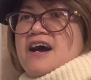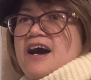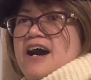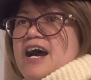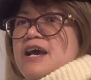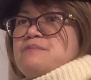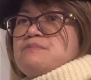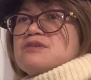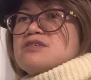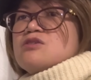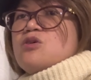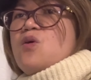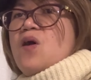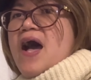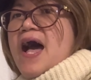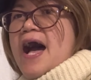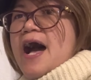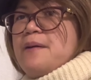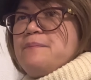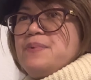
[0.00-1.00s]
I'm so
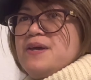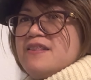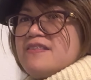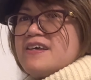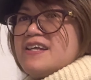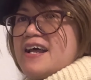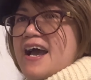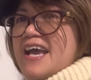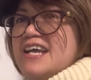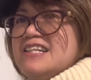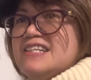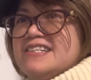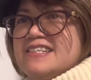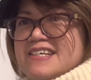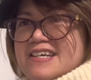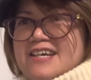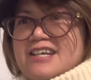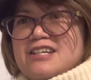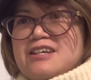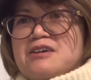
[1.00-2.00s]
happy that I
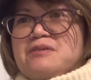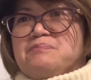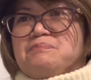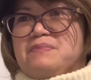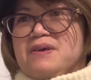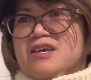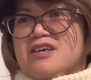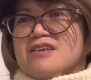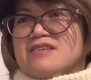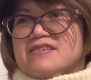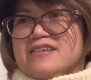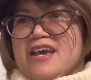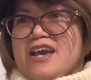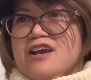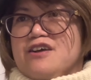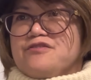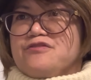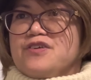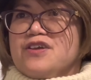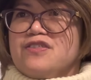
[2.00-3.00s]
did, because
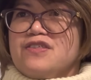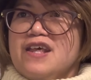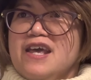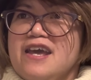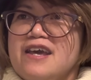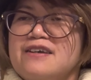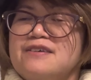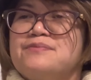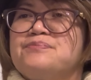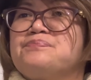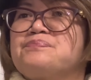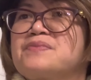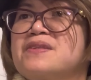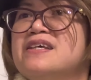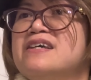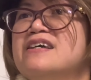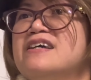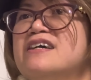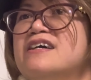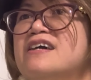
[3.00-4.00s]
everything
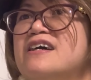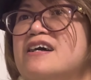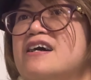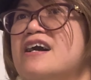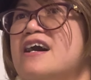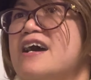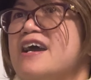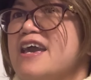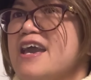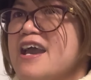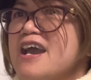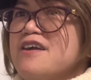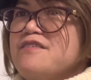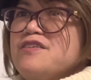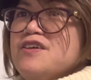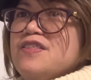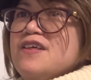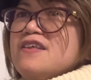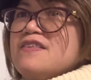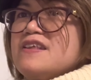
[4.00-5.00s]

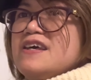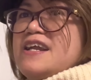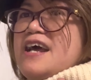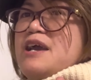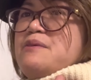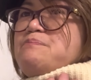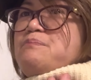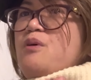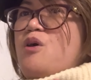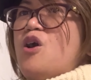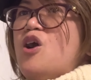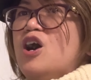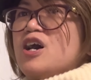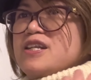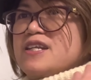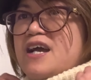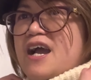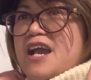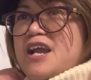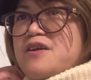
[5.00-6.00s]
everything that I bought,
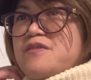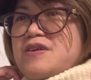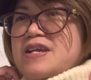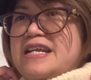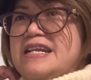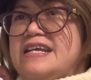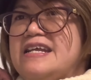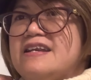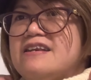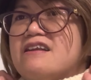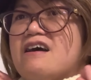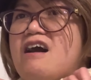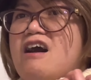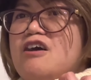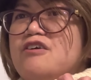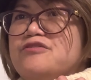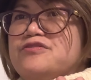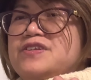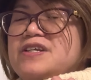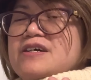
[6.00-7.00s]
I really
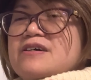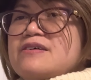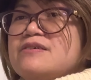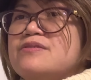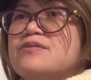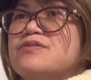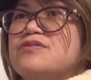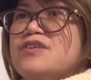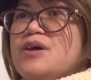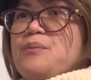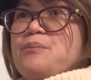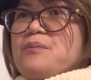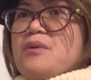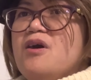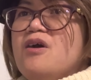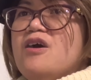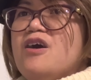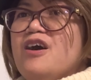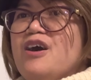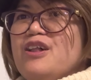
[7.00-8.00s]
loved them
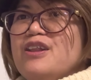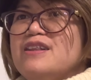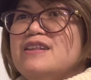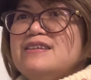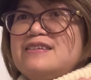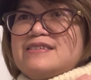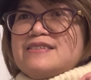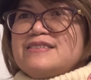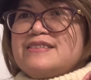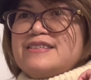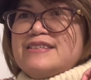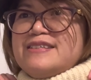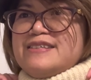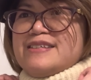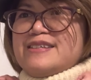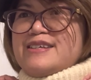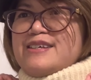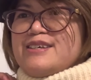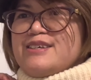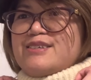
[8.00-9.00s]
all.
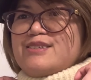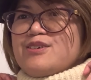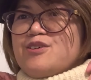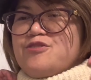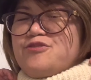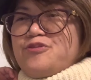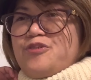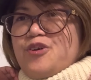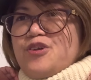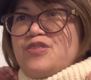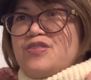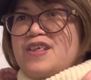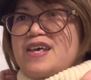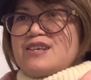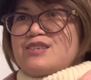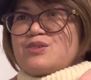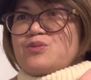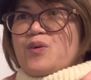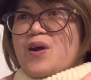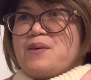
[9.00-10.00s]
So for
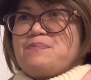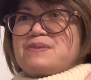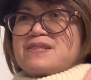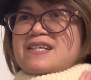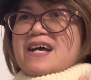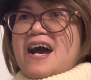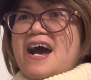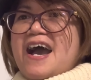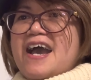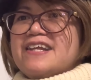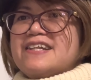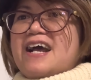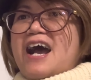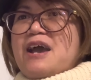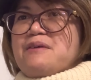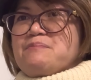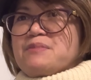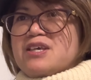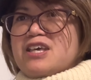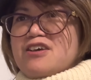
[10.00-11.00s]
this website,
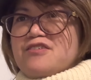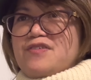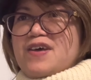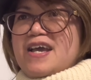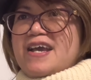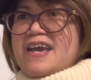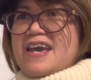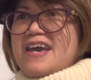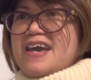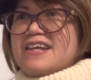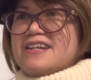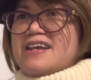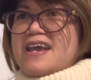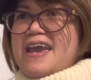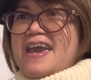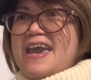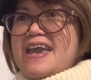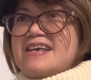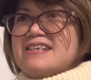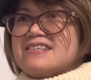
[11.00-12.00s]
I'm giving it
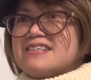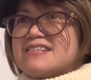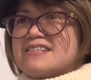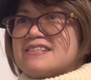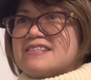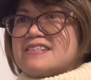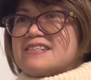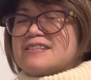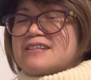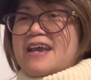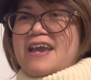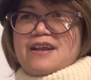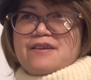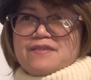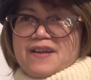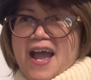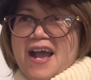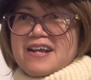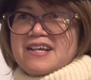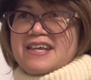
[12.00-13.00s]
a, a
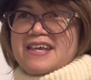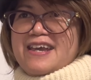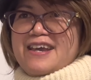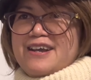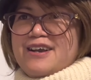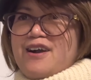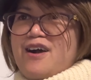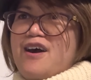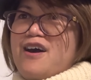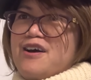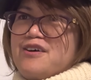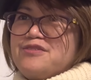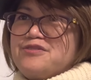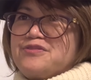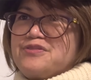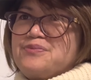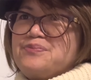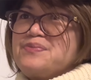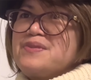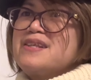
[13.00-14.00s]
ranking of
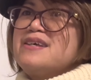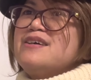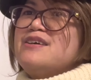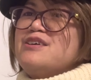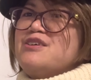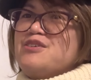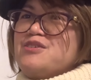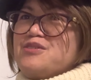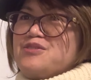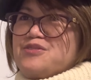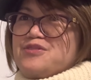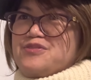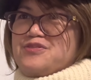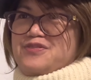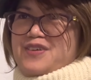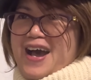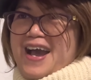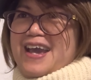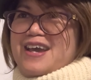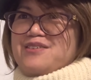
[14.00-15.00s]

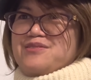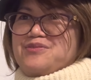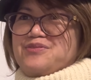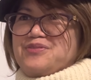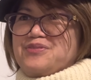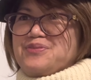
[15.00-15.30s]
five.